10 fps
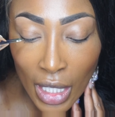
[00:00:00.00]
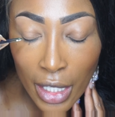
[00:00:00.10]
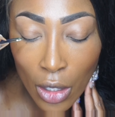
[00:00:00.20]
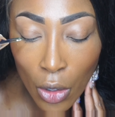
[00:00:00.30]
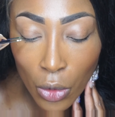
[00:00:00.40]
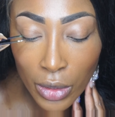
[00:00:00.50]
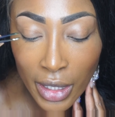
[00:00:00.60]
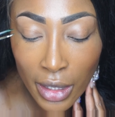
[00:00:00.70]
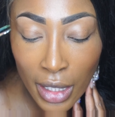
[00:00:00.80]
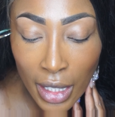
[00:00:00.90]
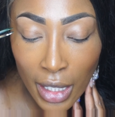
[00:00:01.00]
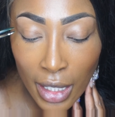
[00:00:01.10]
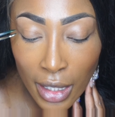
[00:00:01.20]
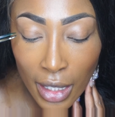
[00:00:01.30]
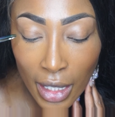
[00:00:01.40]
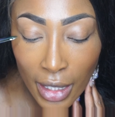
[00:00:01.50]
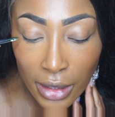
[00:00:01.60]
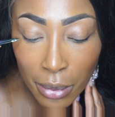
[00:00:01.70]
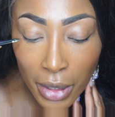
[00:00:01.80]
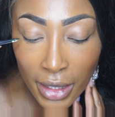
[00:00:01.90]
and hold it, and then I like
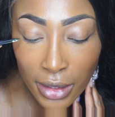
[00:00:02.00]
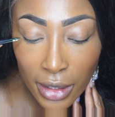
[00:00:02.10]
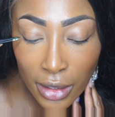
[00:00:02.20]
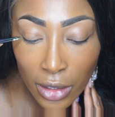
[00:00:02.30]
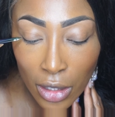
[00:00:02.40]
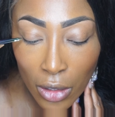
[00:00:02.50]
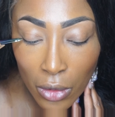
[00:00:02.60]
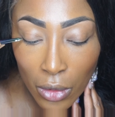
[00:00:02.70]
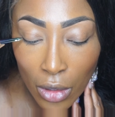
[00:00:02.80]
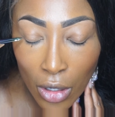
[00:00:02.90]
to place it, you know,